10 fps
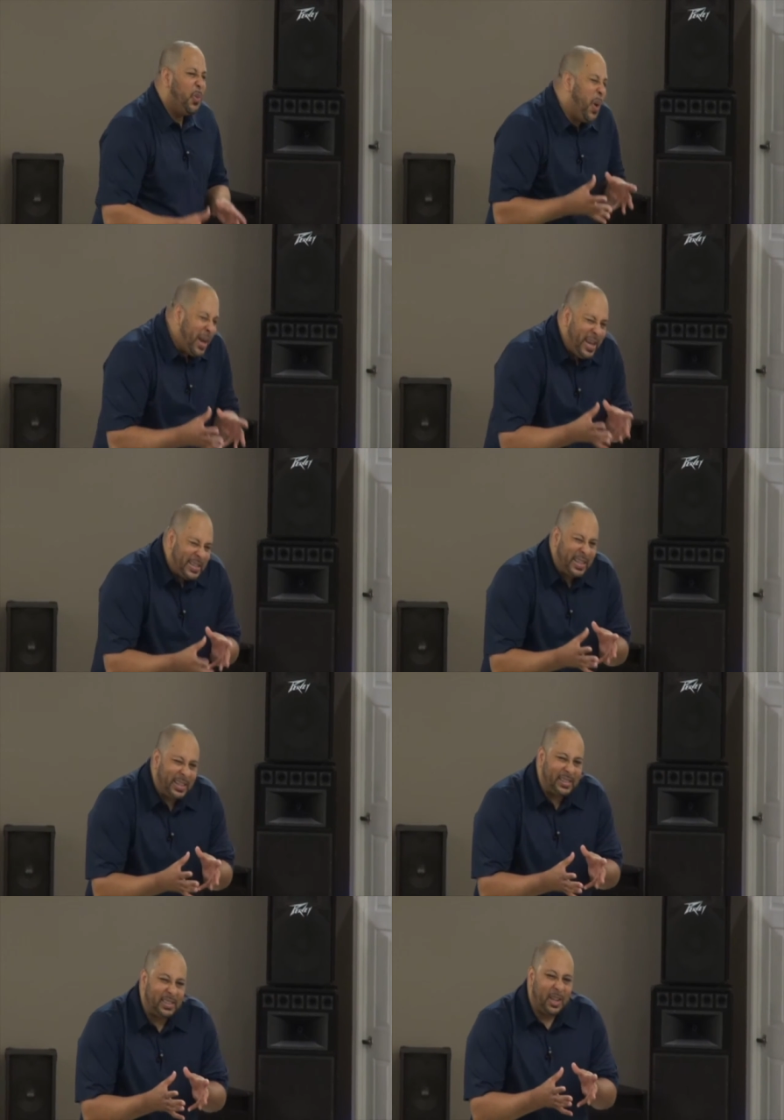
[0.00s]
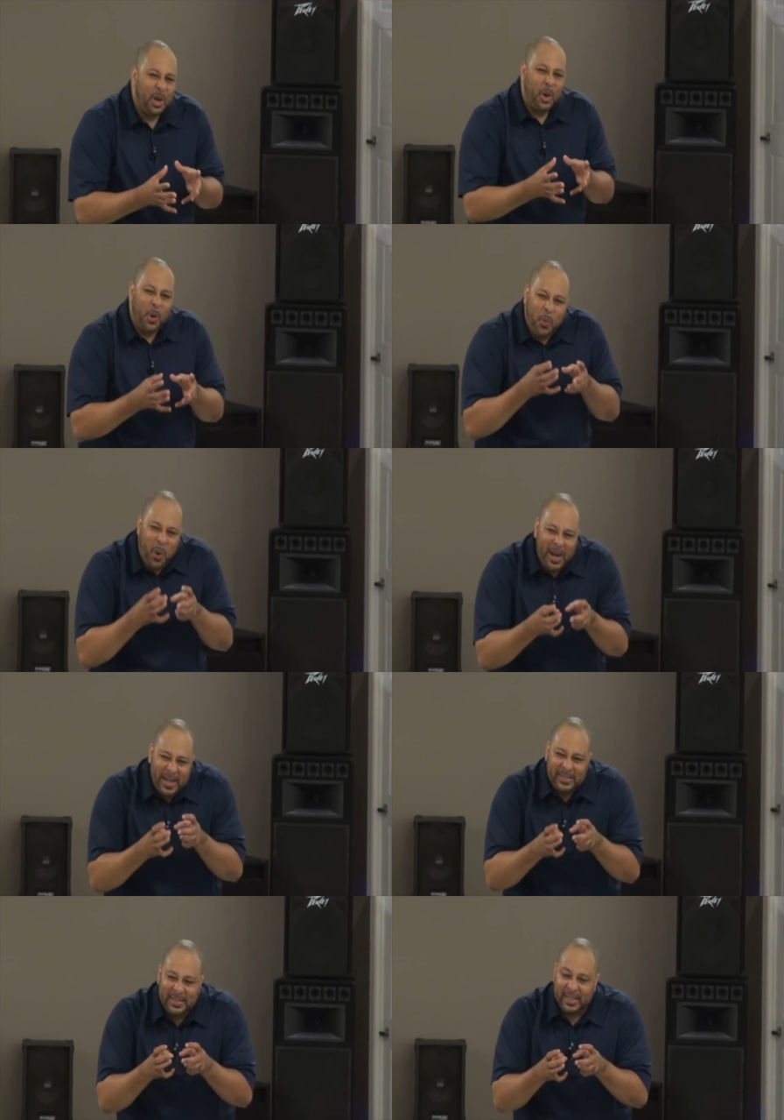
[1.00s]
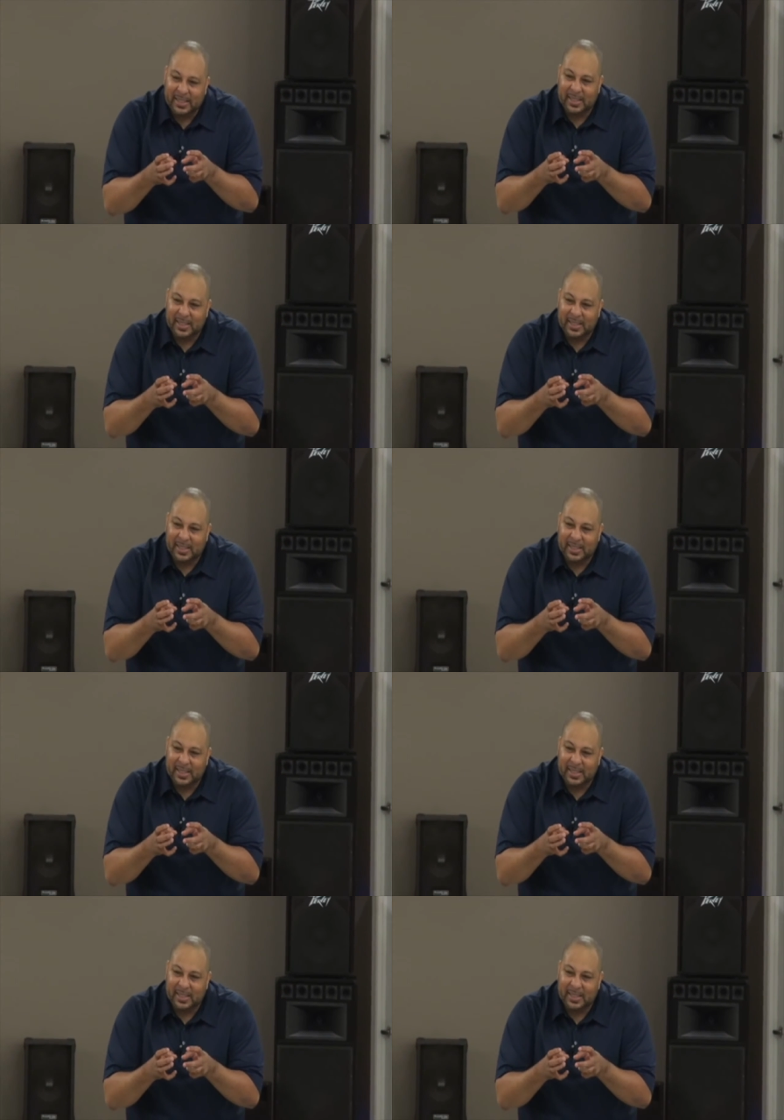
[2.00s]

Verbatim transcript: What is it? What is it?